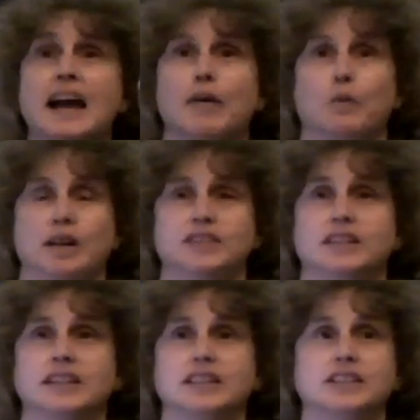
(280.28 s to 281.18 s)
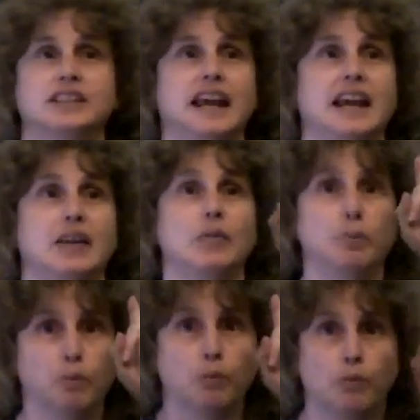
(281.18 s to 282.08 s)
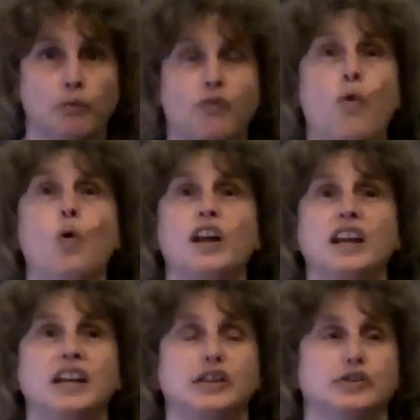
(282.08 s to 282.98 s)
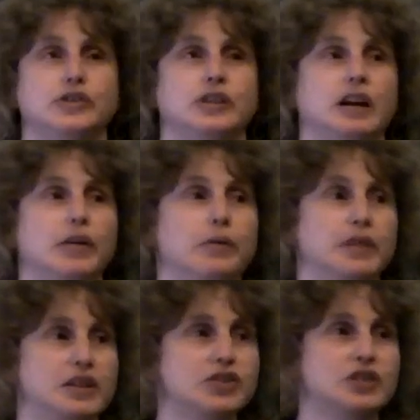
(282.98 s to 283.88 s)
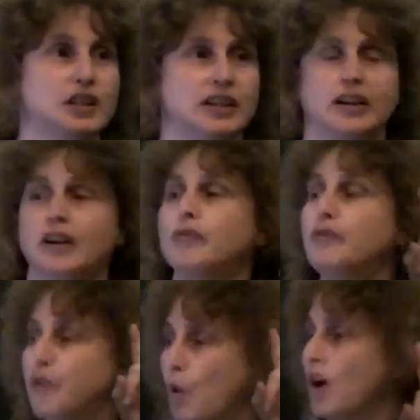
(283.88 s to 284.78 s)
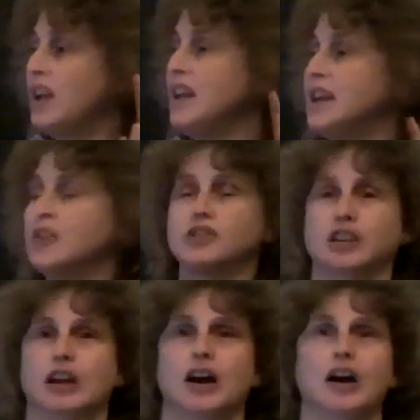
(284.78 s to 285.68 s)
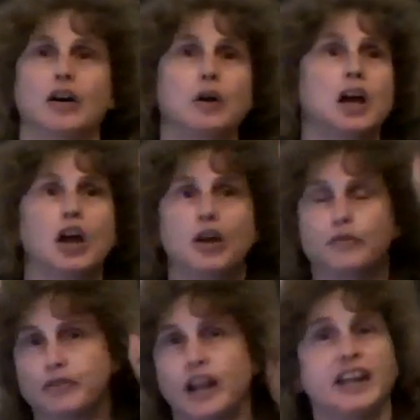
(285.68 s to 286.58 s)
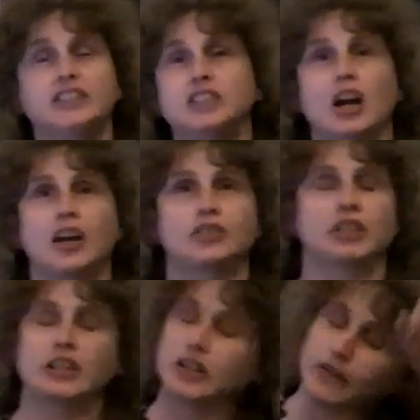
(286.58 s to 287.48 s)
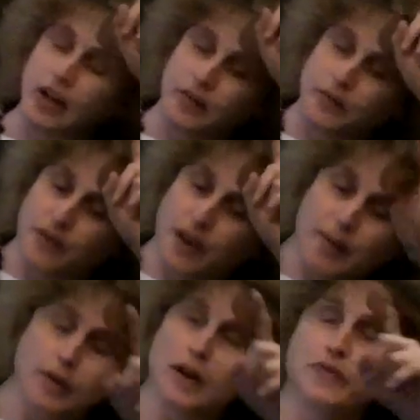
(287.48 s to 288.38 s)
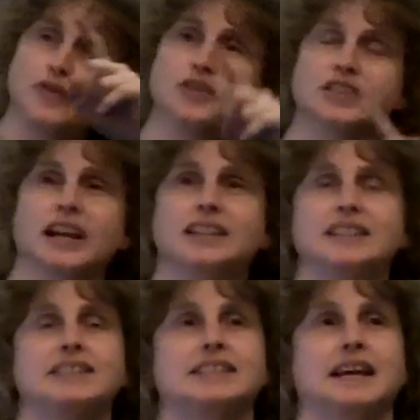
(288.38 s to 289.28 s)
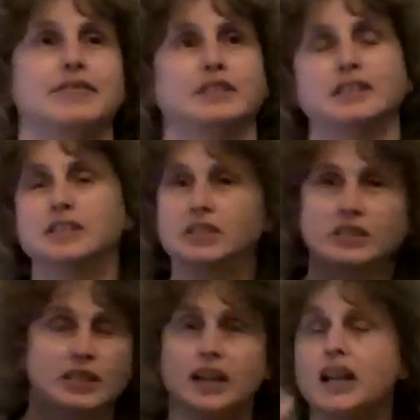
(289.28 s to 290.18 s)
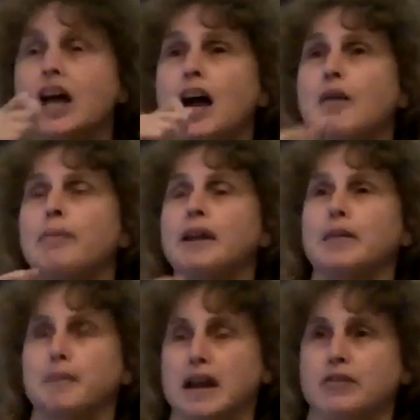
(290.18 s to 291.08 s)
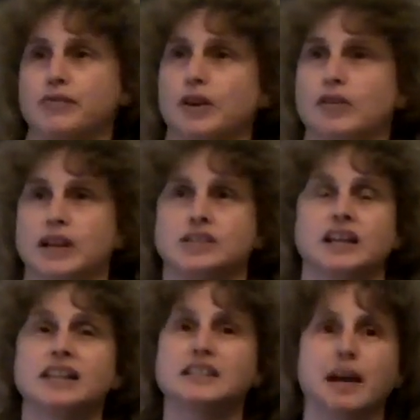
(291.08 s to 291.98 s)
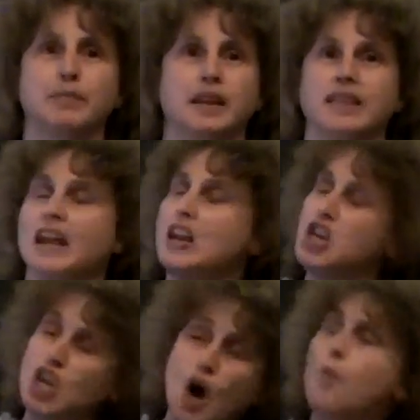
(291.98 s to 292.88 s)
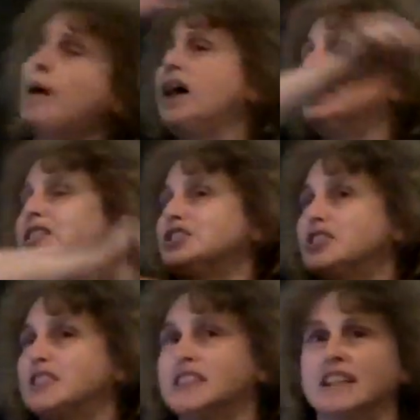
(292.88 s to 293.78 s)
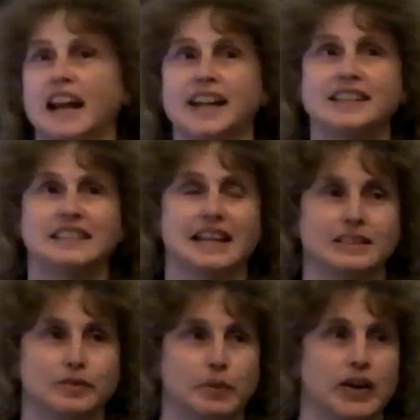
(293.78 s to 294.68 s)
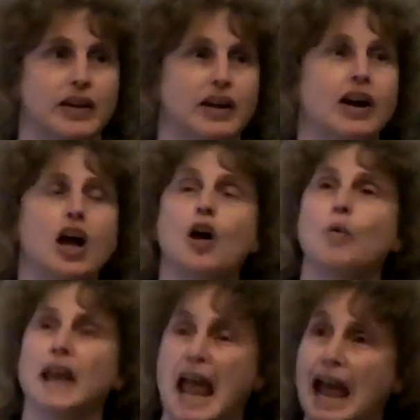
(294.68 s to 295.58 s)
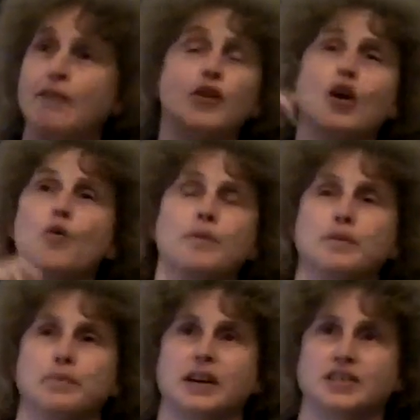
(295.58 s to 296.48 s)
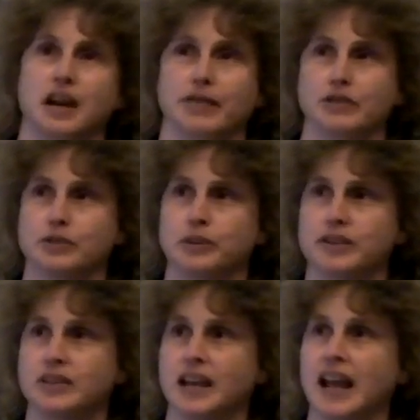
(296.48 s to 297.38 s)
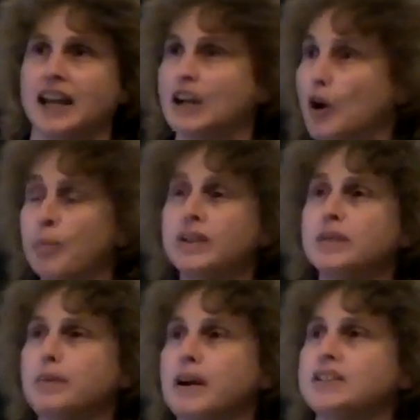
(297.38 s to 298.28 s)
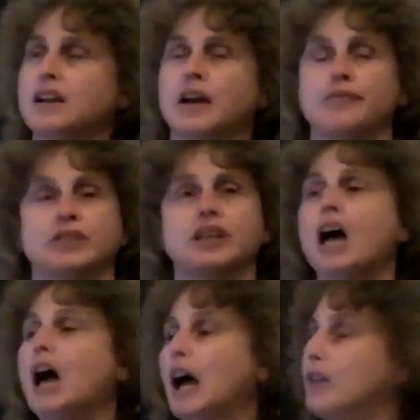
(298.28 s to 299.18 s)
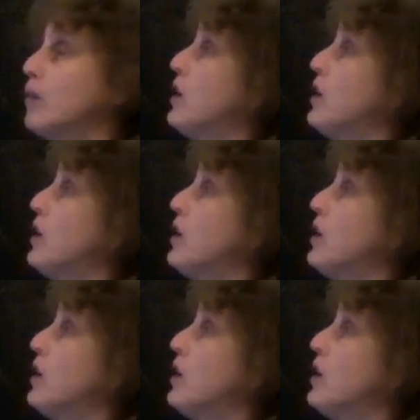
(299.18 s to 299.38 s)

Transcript: that once in this state, 40 years ago, this year. 40 years ago, Frank Sargent, on February 1st, 1970, stood up at a microphone and said something that no politician in the United States of America would ever open a press conference with today. He opened the press conference on the